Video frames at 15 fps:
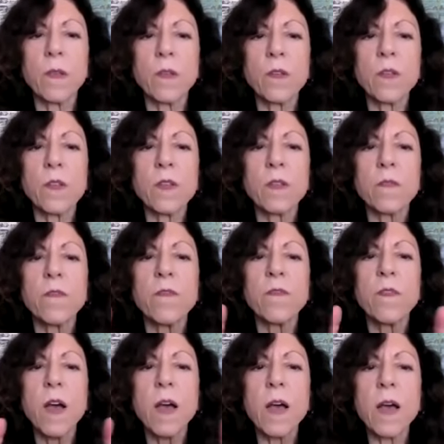Just to
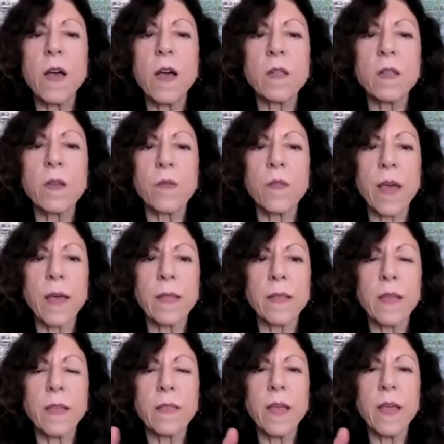follow that,
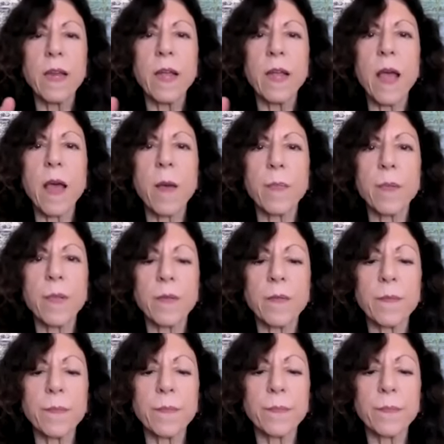let that happen.